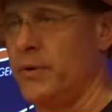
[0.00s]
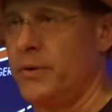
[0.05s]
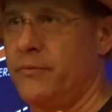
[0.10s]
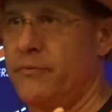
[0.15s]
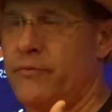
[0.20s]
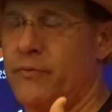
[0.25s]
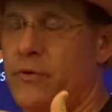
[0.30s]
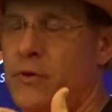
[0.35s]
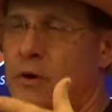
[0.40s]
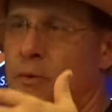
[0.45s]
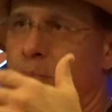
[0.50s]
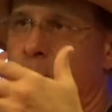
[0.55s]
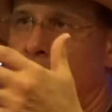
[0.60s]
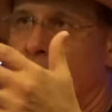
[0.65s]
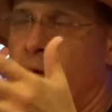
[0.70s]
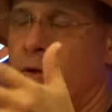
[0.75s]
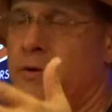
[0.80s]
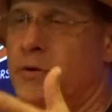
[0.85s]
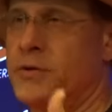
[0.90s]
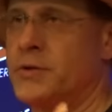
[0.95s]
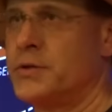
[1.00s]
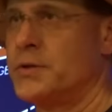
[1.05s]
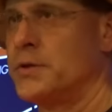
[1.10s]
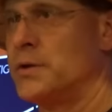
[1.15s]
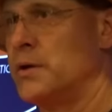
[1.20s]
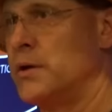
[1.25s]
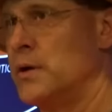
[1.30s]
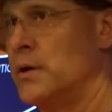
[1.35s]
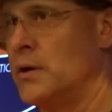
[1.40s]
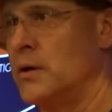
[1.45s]
but for our punters
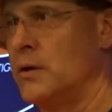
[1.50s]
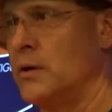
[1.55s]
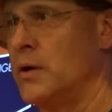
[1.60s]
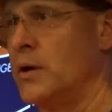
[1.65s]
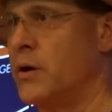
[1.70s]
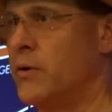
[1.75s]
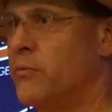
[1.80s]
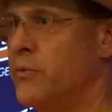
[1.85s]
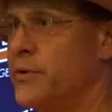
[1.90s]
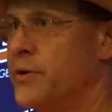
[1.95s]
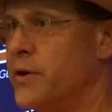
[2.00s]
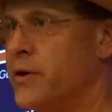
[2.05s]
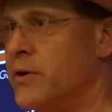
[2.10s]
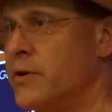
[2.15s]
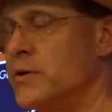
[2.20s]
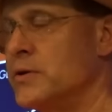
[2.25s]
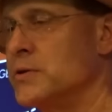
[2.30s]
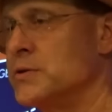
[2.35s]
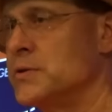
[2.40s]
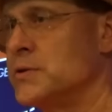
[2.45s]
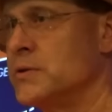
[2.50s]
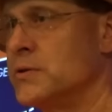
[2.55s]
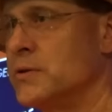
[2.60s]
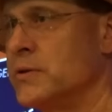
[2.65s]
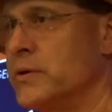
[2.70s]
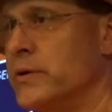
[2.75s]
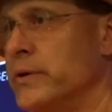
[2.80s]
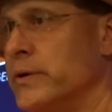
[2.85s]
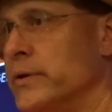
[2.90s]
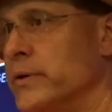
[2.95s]
uh, and our returners.
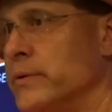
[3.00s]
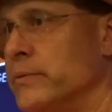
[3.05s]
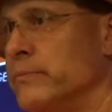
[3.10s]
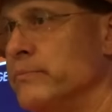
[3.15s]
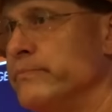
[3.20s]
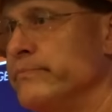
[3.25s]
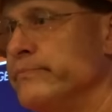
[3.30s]
Um,